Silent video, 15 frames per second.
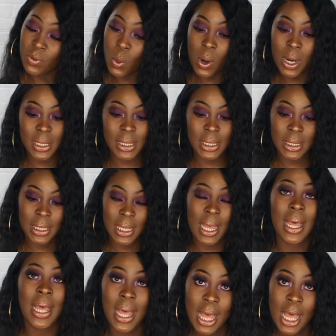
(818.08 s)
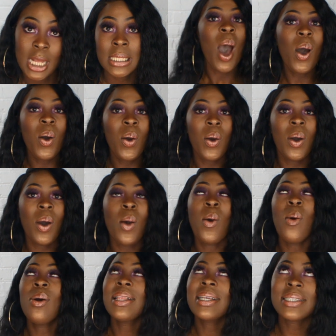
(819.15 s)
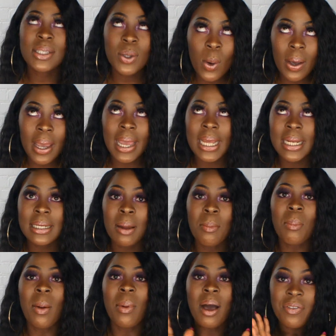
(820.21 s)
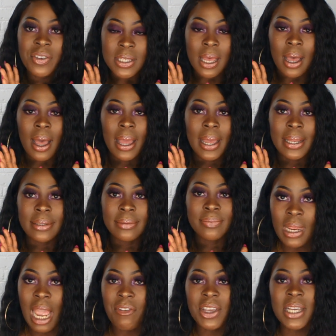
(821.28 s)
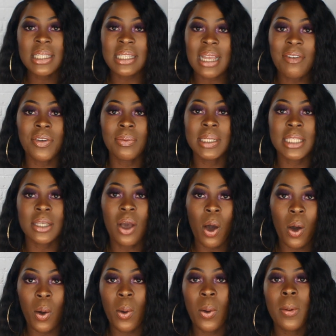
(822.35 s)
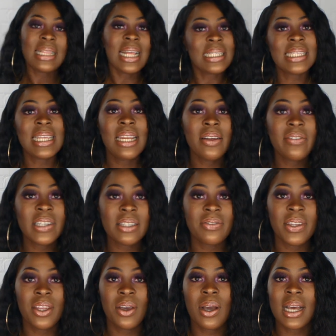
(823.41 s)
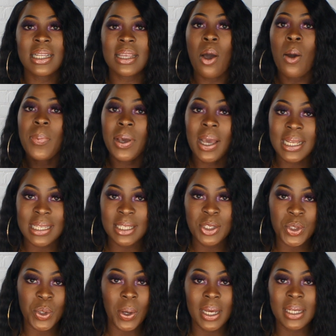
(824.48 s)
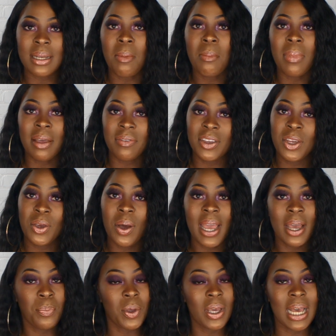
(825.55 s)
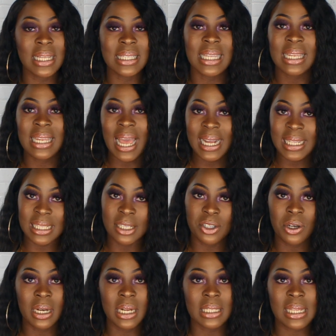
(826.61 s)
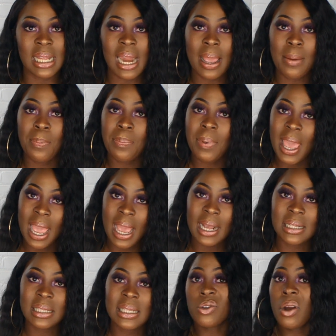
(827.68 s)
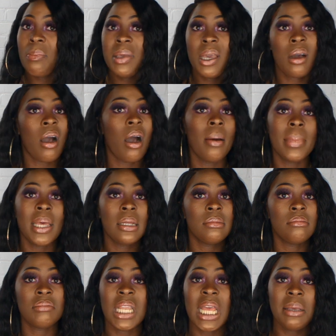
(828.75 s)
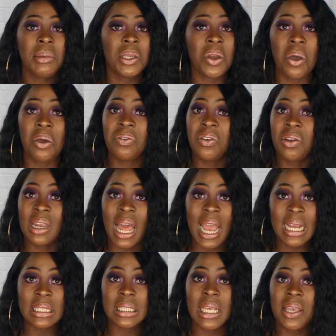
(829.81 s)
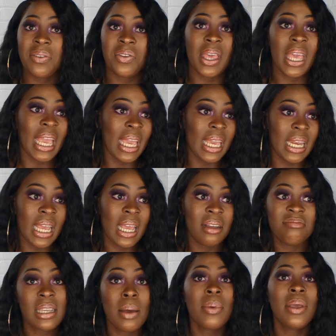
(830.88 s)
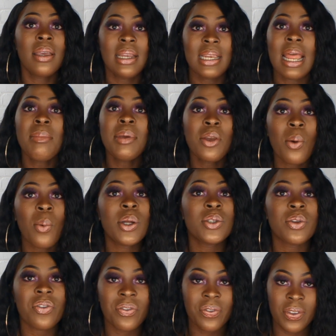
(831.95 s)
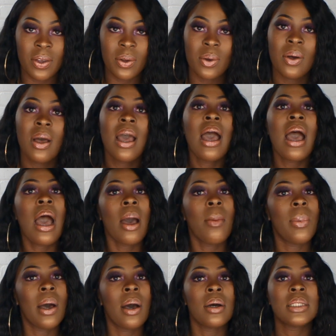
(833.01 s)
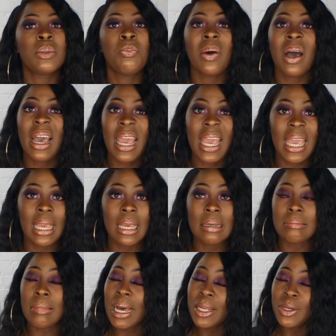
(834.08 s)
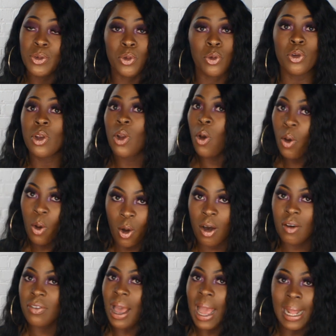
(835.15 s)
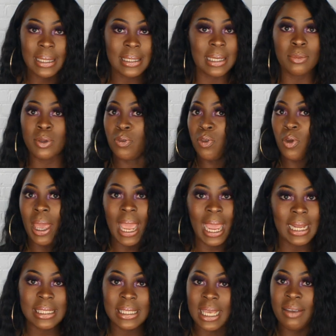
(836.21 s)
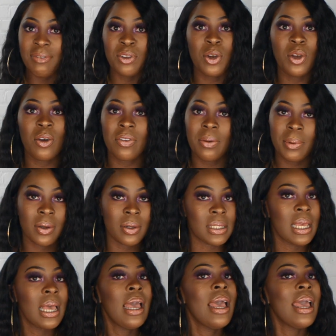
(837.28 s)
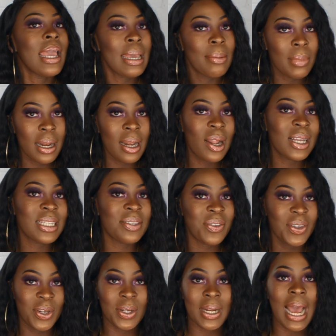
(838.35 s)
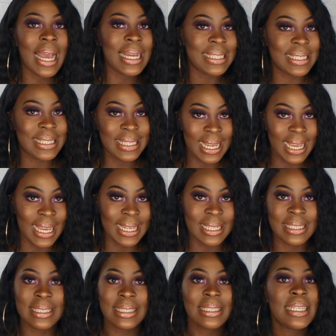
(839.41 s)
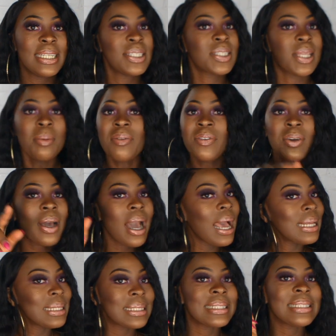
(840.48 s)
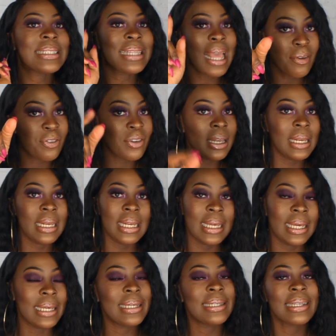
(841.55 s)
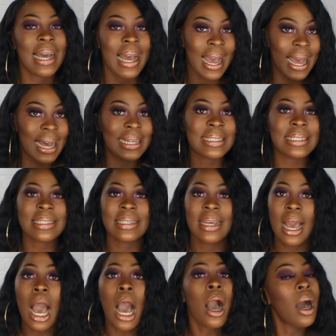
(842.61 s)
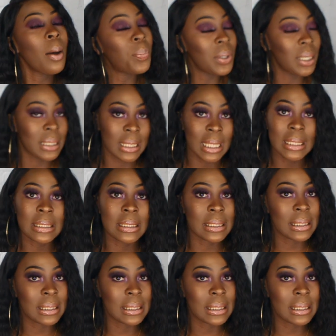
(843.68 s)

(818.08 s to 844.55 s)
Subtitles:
course. All this talking, my mouth is hurting. I think it's time for me to go. That's the end of this video, guys. I hope you guys enjoyed my video. I hope you guys liked the trainers that I picked. Drop me a comment letting me know if you liked it, if you hate it. Let me know what you feel about buying, I don't know, knockoff items, if you hate it, if you love it, because in my last video that I did, some of you guys definitely had a couple of things to